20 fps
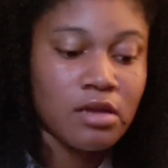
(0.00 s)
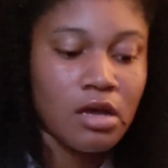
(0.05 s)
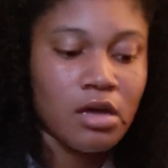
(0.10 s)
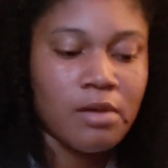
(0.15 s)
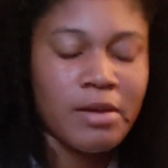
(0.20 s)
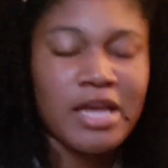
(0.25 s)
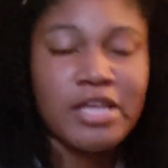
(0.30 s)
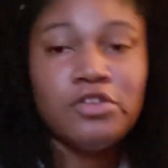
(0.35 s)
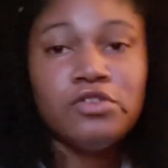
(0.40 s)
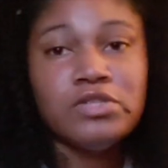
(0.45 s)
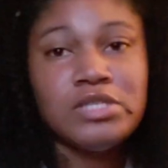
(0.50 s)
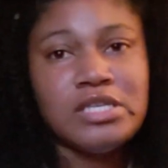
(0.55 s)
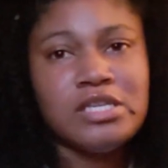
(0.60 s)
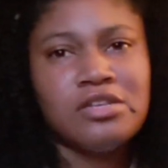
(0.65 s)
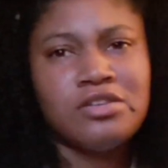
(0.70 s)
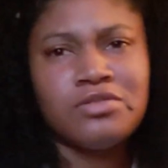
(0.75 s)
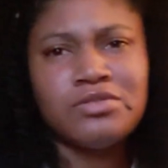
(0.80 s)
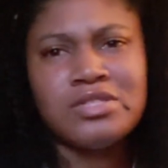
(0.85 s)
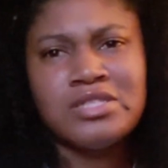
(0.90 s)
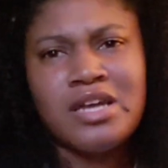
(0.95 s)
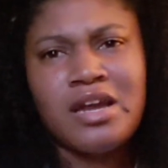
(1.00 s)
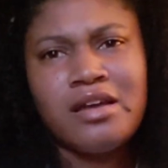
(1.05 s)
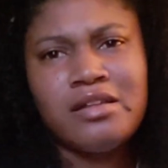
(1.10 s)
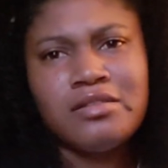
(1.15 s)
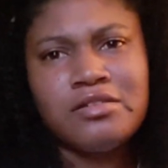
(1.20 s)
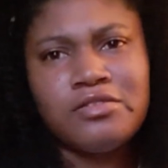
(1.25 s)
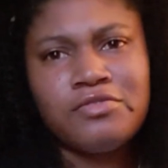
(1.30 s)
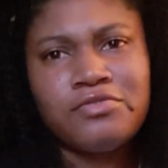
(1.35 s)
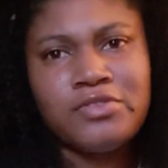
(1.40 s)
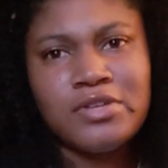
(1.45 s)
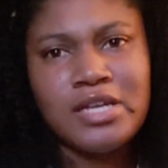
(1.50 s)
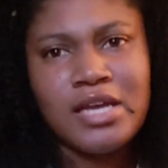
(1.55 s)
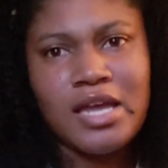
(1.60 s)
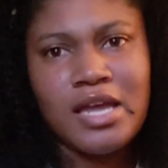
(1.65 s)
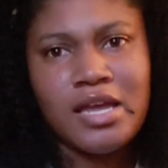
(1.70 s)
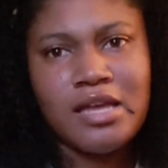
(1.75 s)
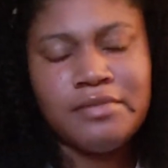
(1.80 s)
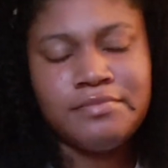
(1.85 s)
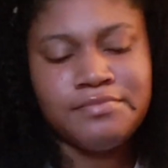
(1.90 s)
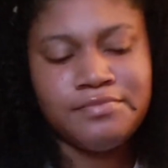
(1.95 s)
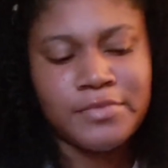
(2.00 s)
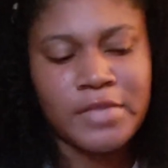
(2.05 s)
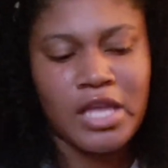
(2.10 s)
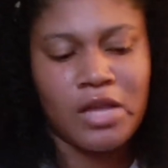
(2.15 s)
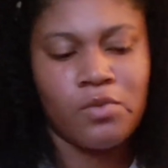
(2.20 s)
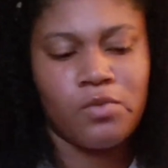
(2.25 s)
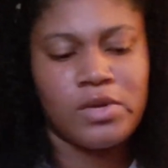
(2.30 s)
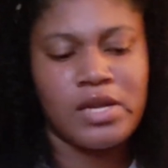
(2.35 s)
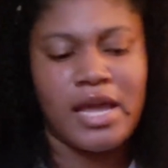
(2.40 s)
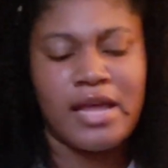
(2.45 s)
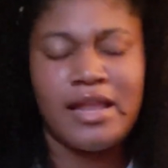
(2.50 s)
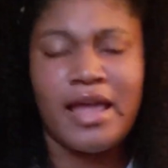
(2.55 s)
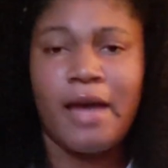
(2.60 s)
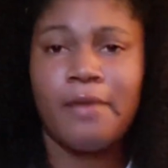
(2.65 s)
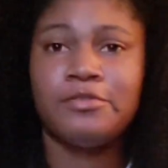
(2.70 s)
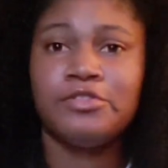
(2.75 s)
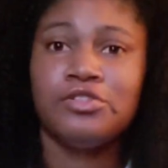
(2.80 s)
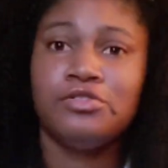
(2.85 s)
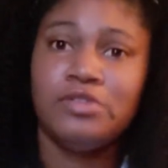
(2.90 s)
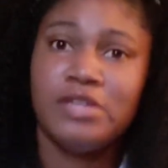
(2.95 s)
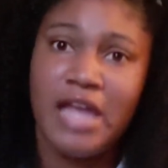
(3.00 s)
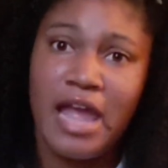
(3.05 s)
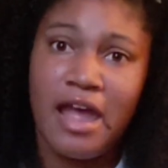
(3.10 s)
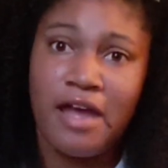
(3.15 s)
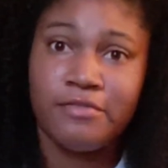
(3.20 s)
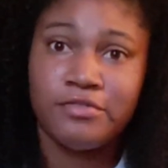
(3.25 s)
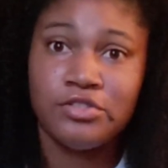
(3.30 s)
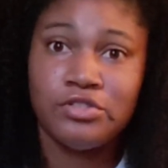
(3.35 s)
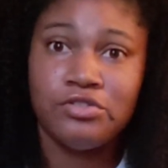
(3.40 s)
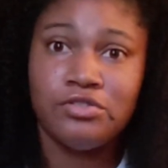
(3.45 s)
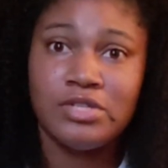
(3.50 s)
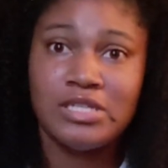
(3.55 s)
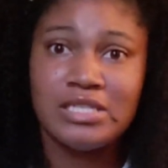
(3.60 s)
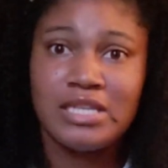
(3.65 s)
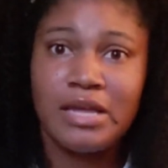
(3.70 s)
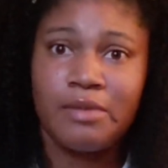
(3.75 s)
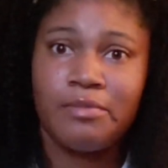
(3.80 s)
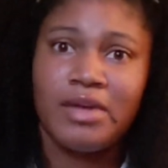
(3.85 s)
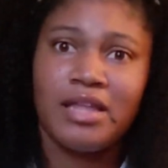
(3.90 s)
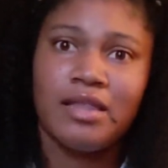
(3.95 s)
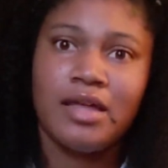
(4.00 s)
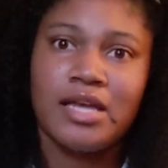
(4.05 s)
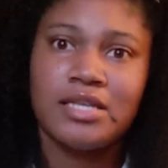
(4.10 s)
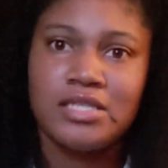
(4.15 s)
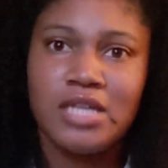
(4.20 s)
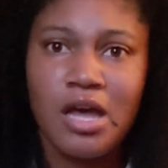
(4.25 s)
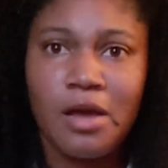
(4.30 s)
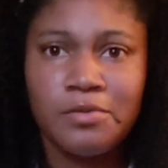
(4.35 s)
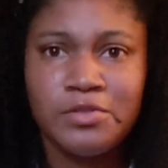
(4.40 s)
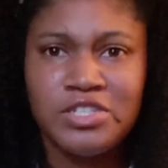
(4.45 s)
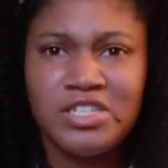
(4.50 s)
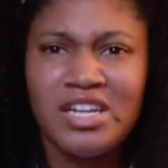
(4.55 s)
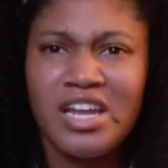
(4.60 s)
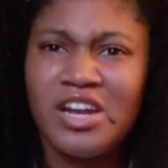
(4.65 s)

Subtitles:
I use Eco Styler for that, like when I absolutely have to. That's like my last option.